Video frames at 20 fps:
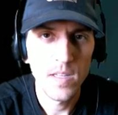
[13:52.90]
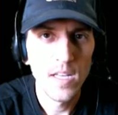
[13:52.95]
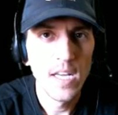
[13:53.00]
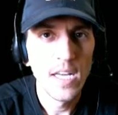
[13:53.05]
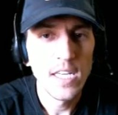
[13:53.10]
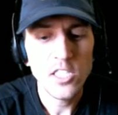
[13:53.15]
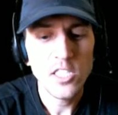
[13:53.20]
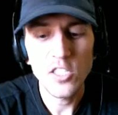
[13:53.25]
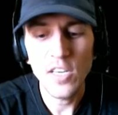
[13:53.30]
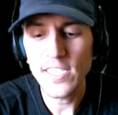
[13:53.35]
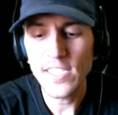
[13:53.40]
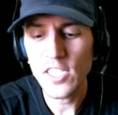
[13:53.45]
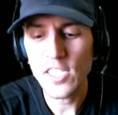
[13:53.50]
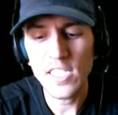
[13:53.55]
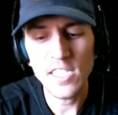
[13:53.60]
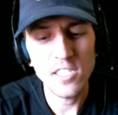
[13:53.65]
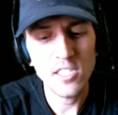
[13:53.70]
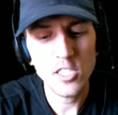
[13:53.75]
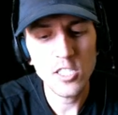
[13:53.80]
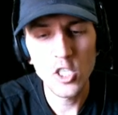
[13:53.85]
So as you can see,
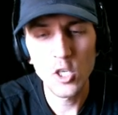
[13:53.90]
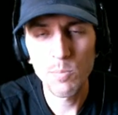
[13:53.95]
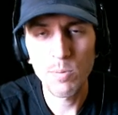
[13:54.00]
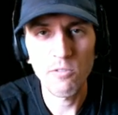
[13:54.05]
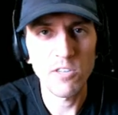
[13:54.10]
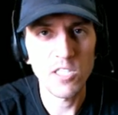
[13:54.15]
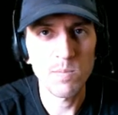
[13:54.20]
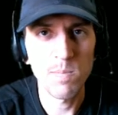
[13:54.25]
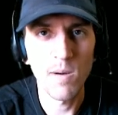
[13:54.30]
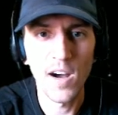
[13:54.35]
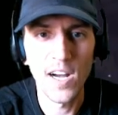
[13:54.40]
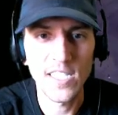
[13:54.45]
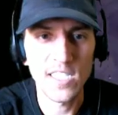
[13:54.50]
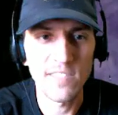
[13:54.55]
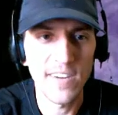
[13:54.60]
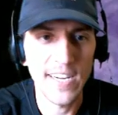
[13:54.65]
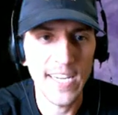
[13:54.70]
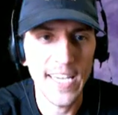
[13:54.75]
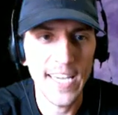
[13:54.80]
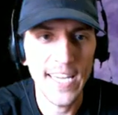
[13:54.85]
it's super responsive.
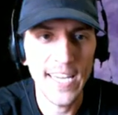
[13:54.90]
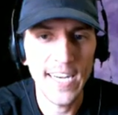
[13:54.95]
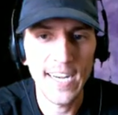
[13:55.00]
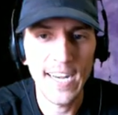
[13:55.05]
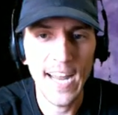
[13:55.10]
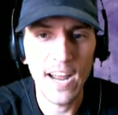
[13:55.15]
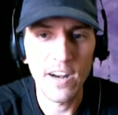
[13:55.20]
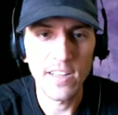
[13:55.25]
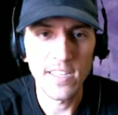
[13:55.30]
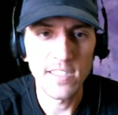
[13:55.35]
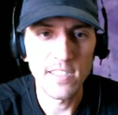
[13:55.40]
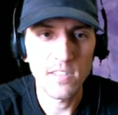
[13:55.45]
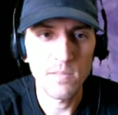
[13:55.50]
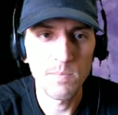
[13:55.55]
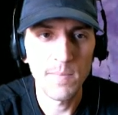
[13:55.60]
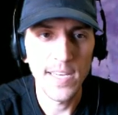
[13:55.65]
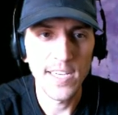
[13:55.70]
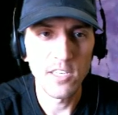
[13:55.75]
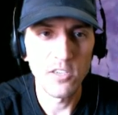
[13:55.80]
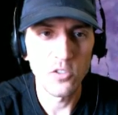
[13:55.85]
I can get in and out of these
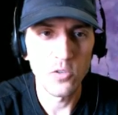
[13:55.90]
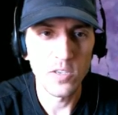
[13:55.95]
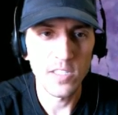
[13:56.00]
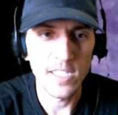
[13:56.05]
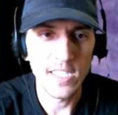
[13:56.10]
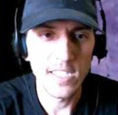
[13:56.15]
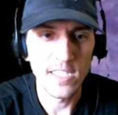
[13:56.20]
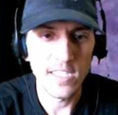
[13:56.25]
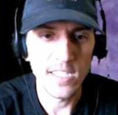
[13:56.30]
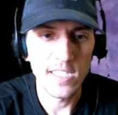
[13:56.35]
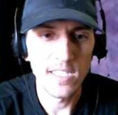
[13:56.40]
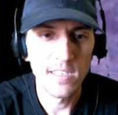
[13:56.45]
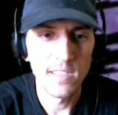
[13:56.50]
menus really easy.